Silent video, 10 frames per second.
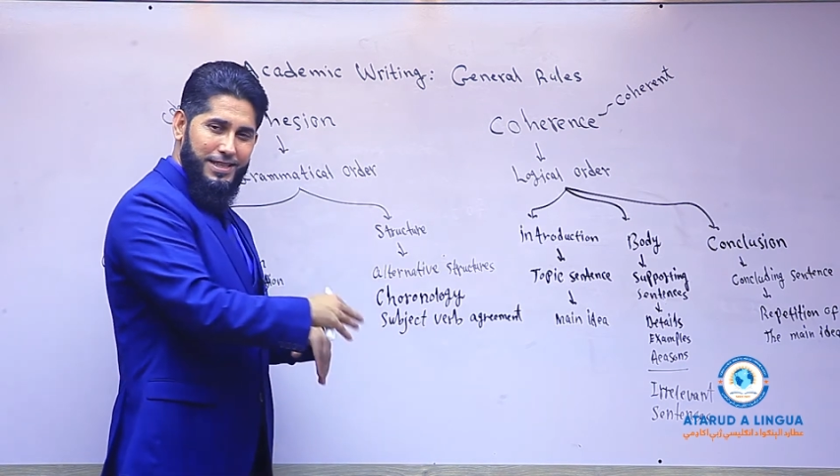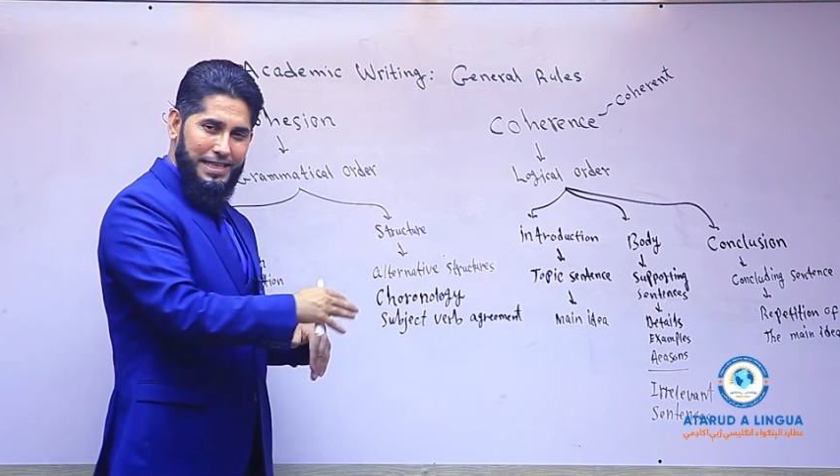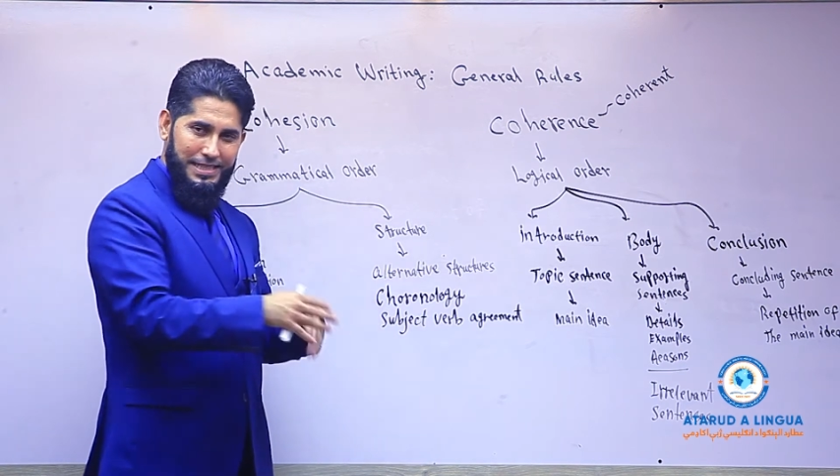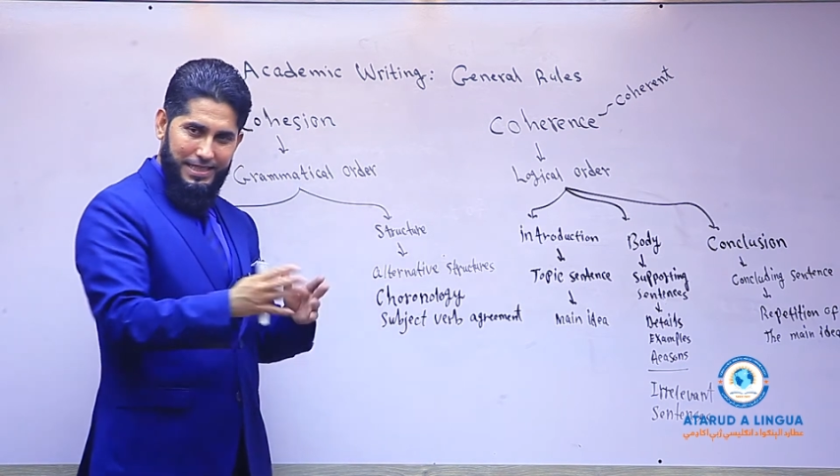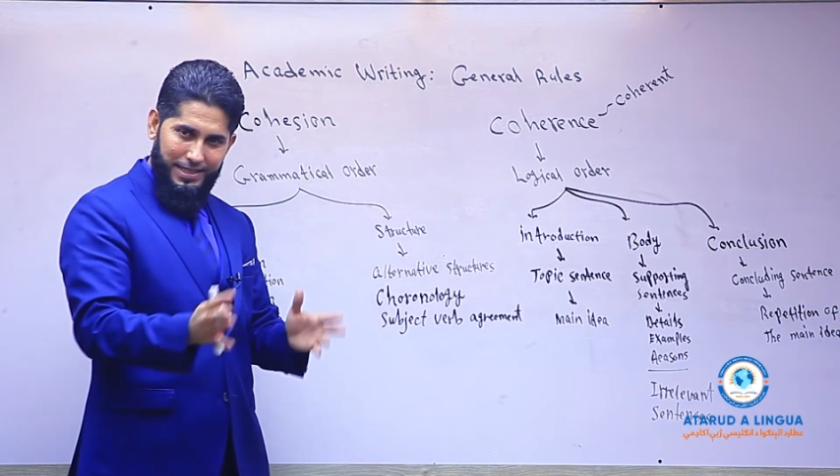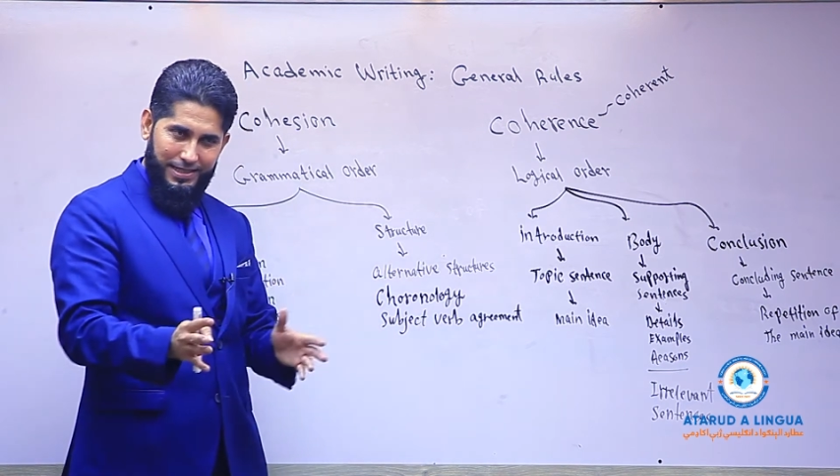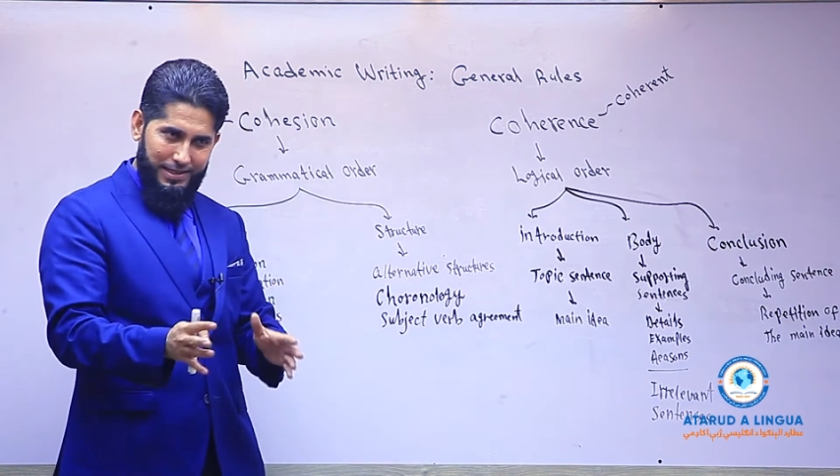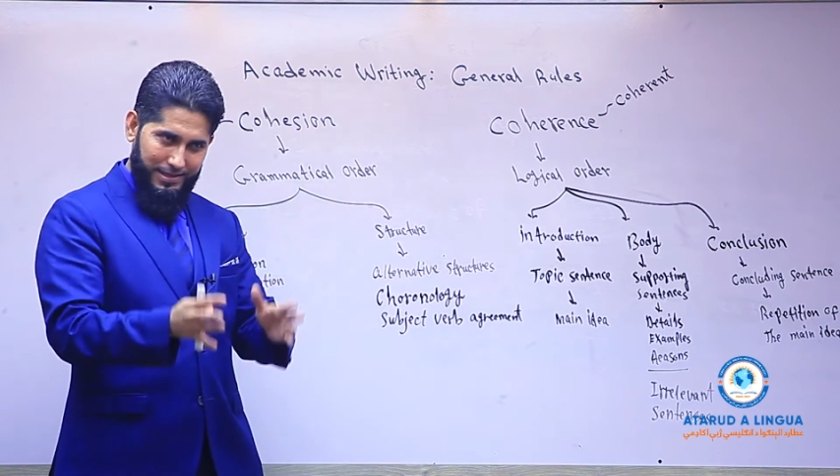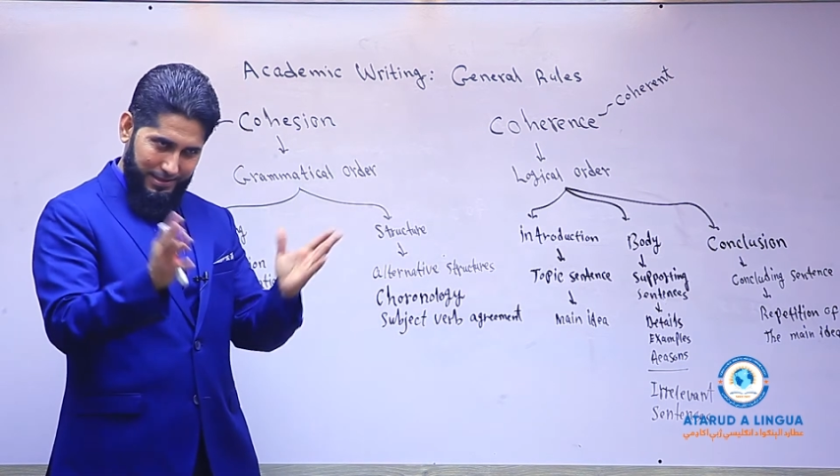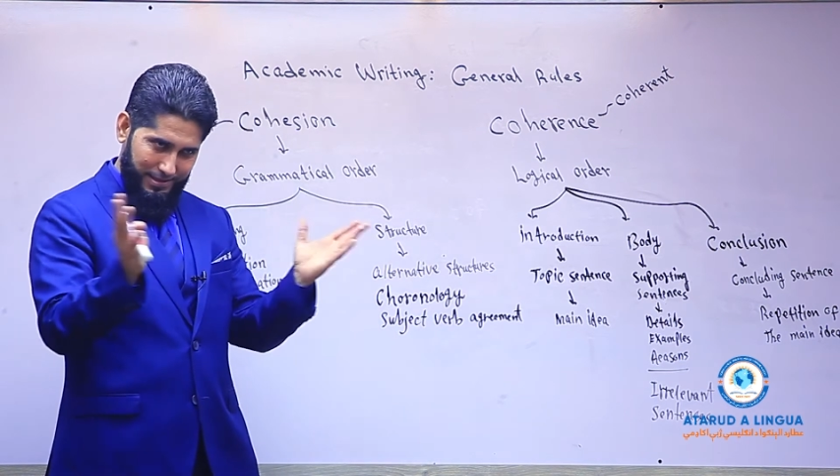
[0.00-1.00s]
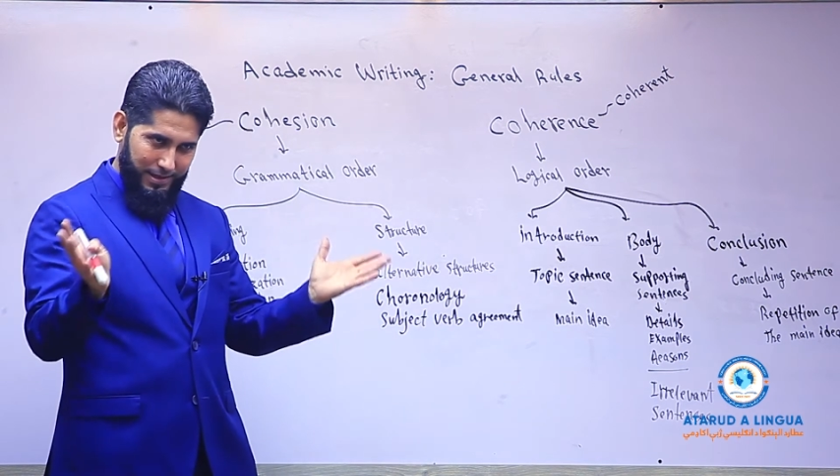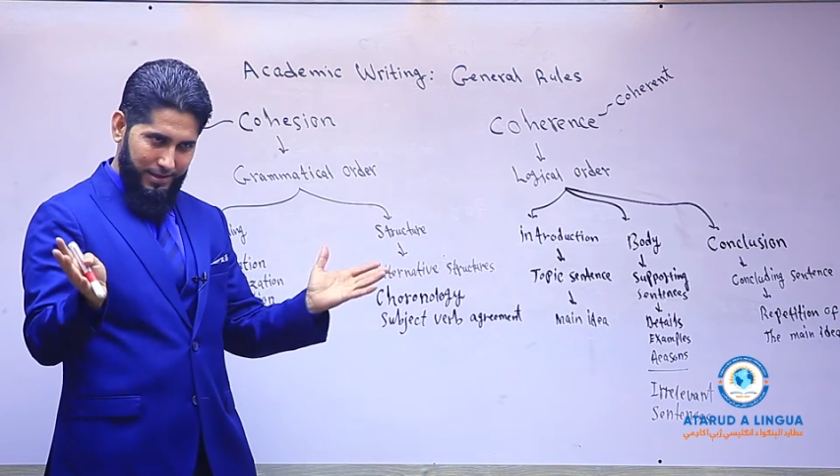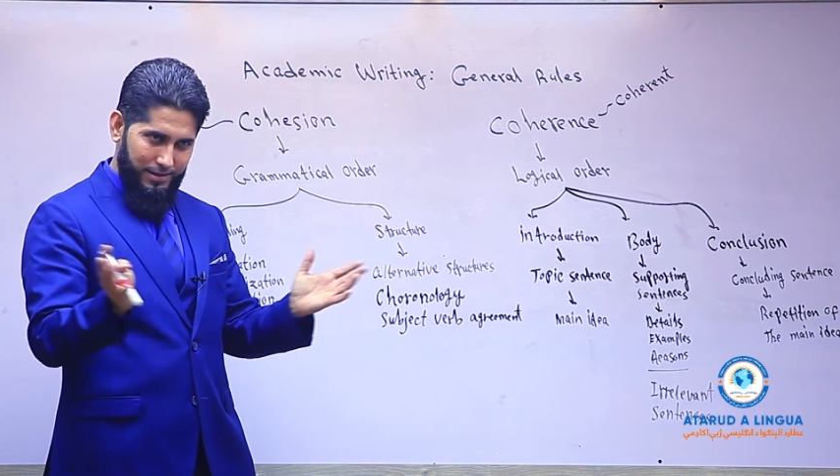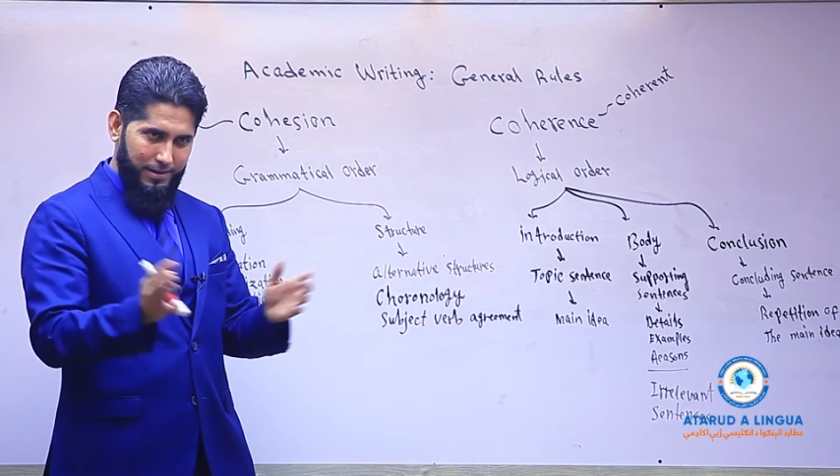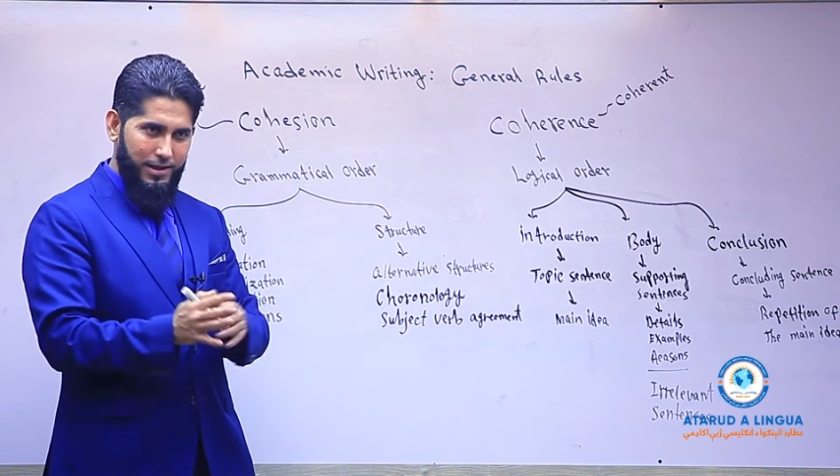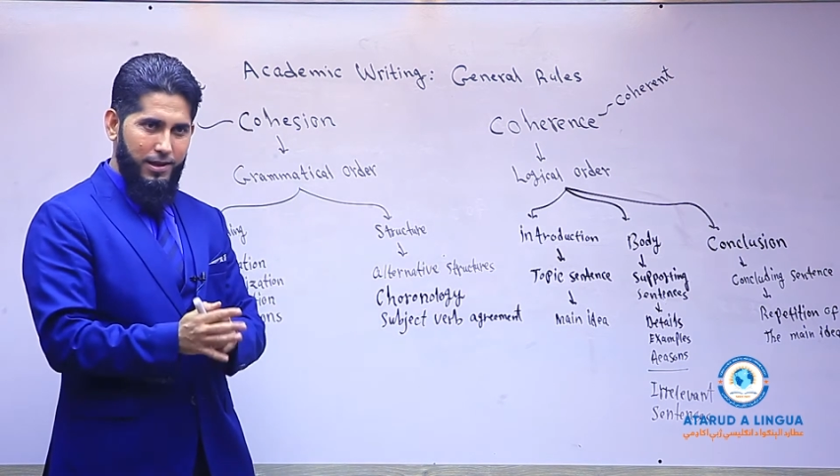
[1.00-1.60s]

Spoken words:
in details in